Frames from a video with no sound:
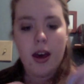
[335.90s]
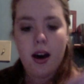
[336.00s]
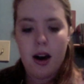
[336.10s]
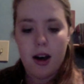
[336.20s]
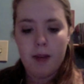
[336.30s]

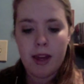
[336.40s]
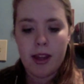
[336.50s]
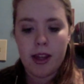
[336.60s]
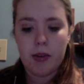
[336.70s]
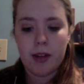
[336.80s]
a
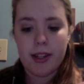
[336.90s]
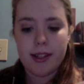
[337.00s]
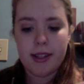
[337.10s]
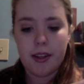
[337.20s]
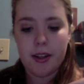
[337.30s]
liquid
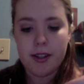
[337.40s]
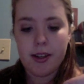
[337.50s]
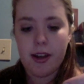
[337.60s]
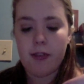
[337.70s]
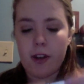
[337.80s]
concealer. It's the
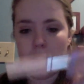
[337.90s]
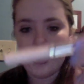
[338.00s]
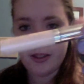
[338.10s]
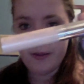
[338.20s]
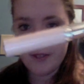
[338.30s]

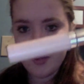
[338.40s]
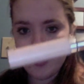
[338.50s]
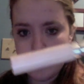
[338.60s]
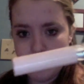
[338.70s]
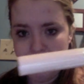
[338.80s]
CoverGirl Invisible.